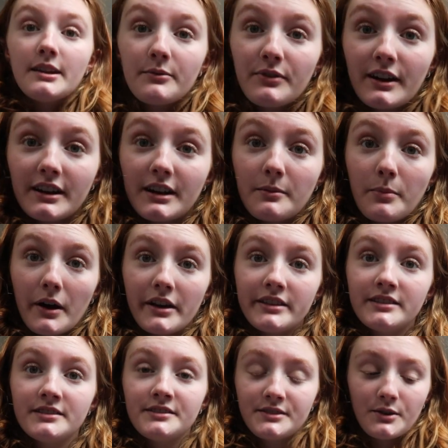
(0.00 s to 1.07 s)
up finding
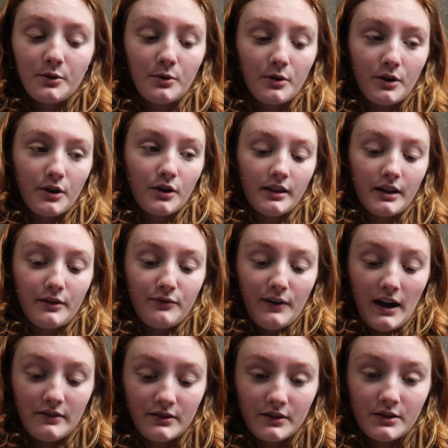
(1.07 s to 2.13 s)
buttons or like
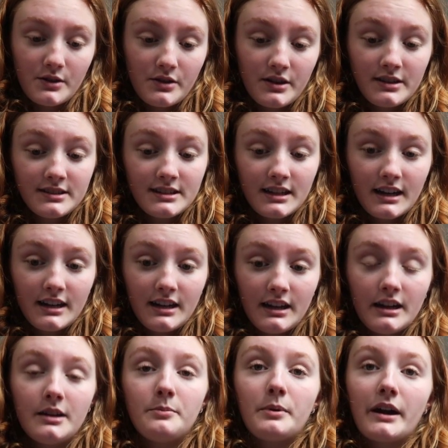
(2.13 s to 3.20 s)
five other things that I
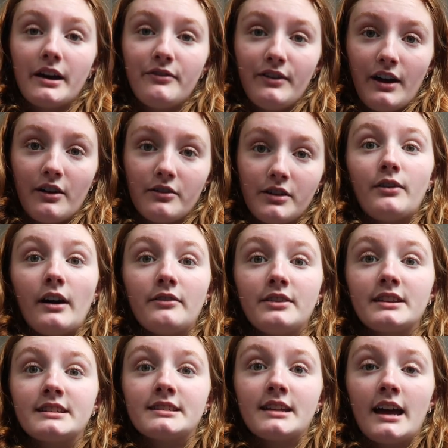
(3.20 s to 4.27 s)
needed, but I found five
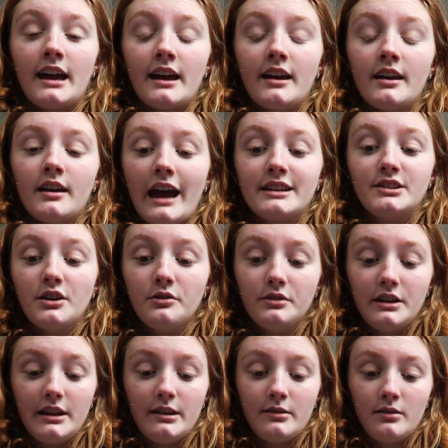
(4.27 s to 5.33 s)
things that I don't
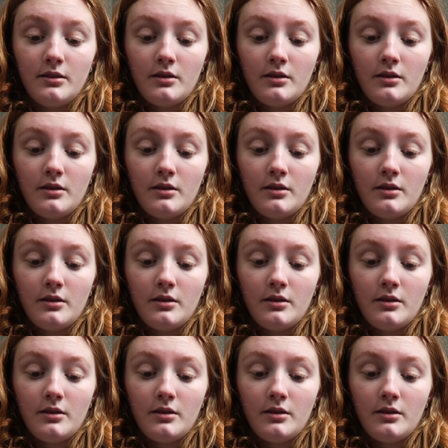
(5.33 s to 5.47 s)
need.